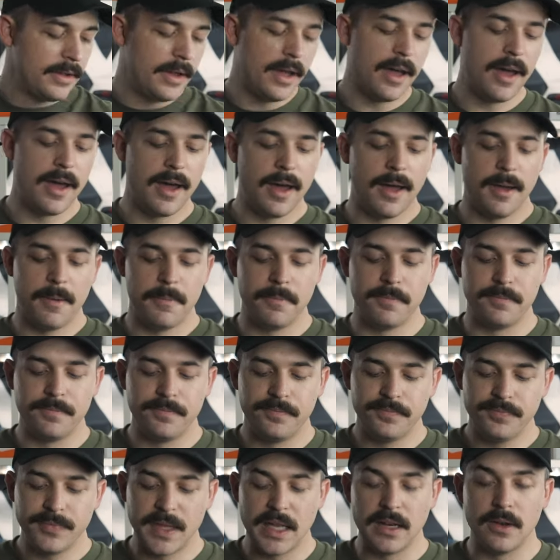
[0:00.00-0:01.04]

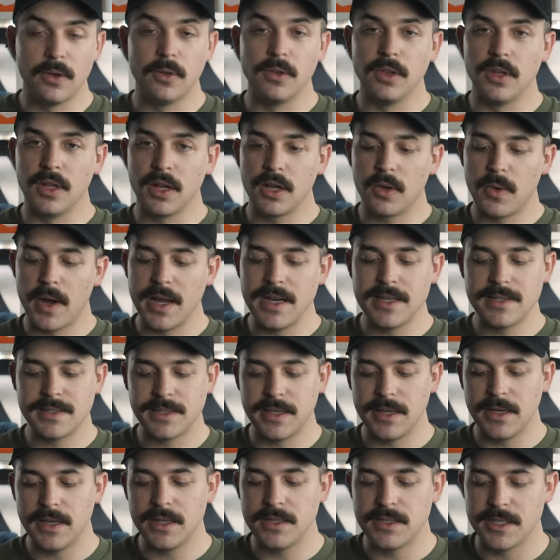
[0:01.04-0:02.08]
um, they don't look quite as
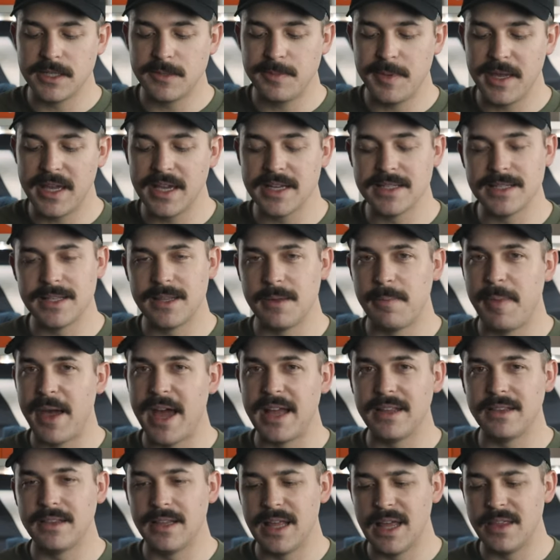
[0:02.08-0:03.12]
good just because of the
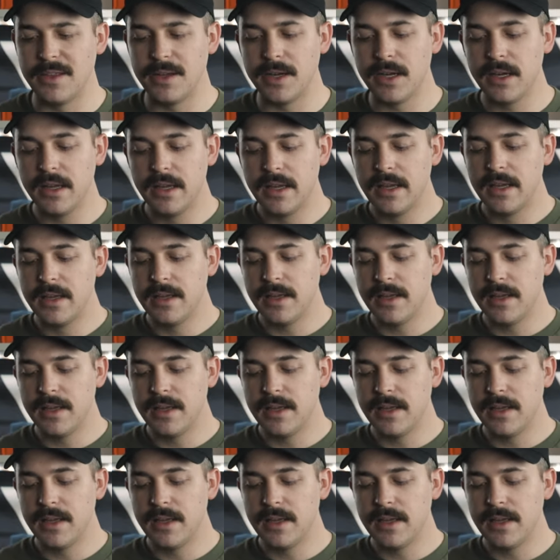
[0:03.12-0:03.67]
patent leather.